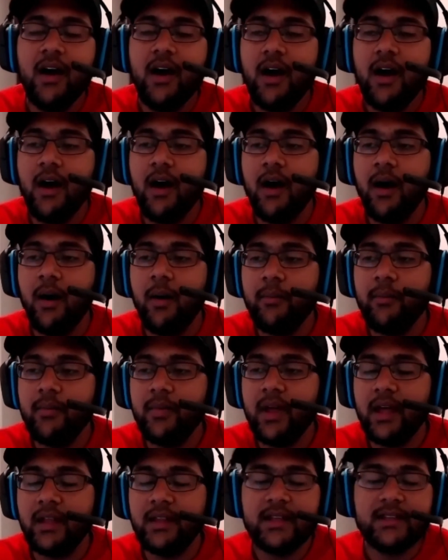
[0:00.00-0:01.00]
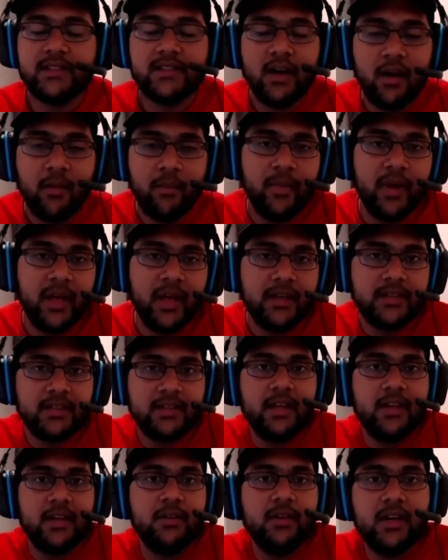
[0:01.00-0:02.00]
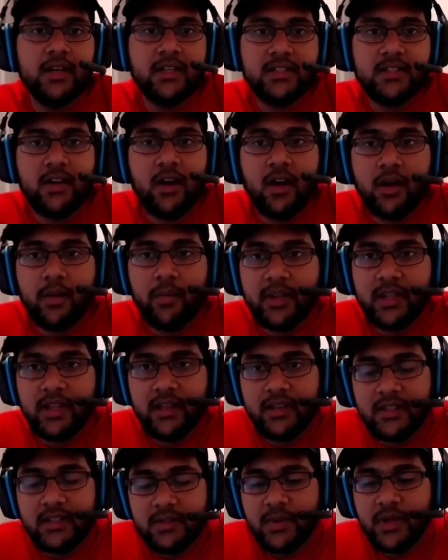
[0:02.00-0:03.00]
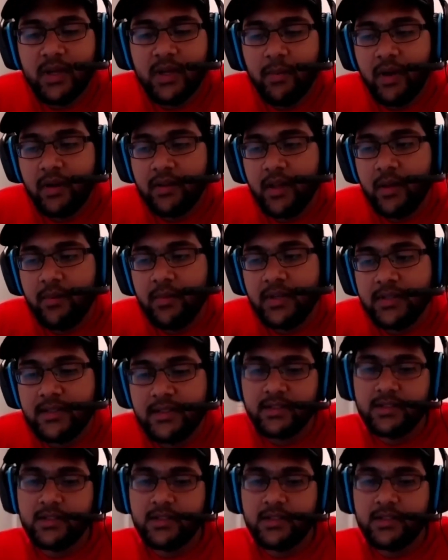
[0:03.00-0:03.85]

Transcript: and that's amazing that you guys talk about that and speak about that, because it's